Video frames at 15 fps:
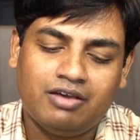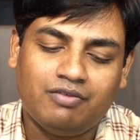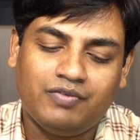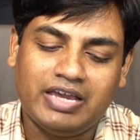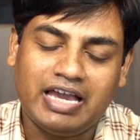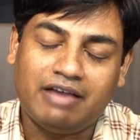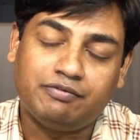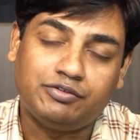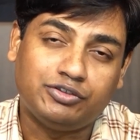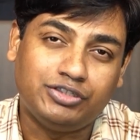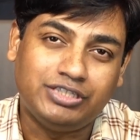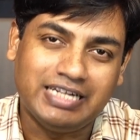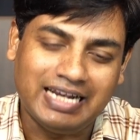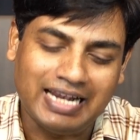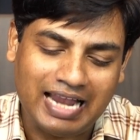we have to
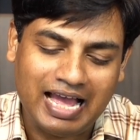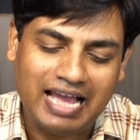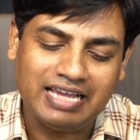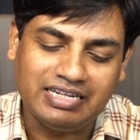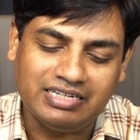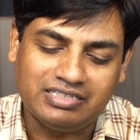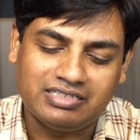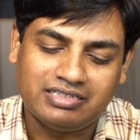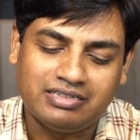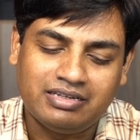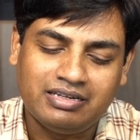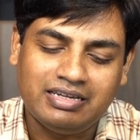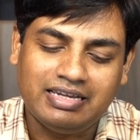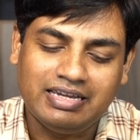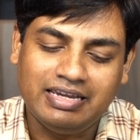delight
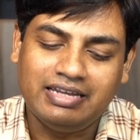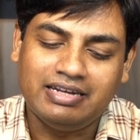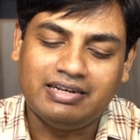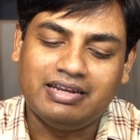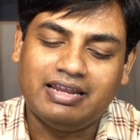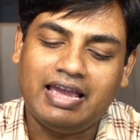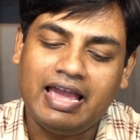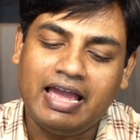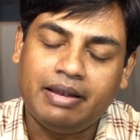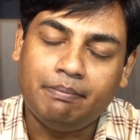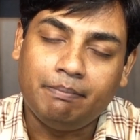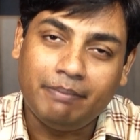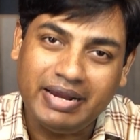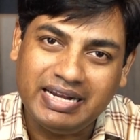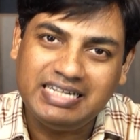in
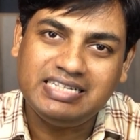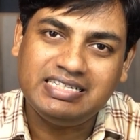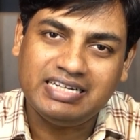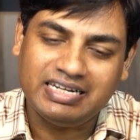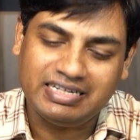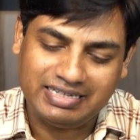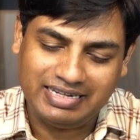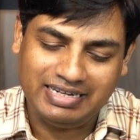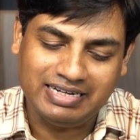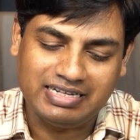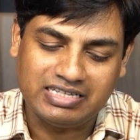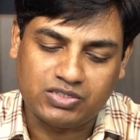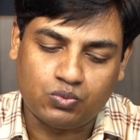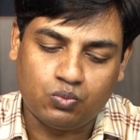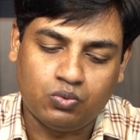and meditate in
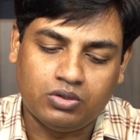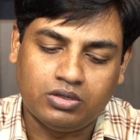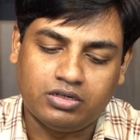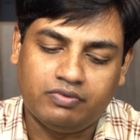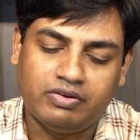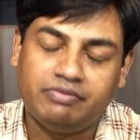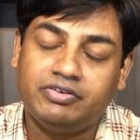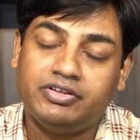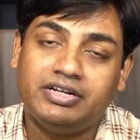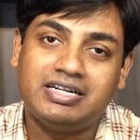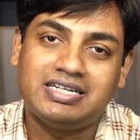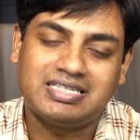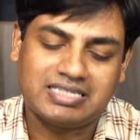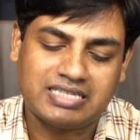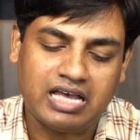His word. When we read
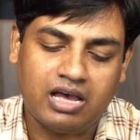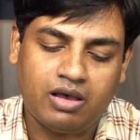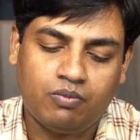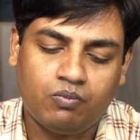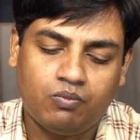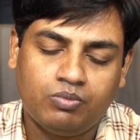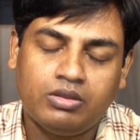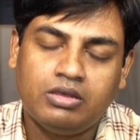Psalm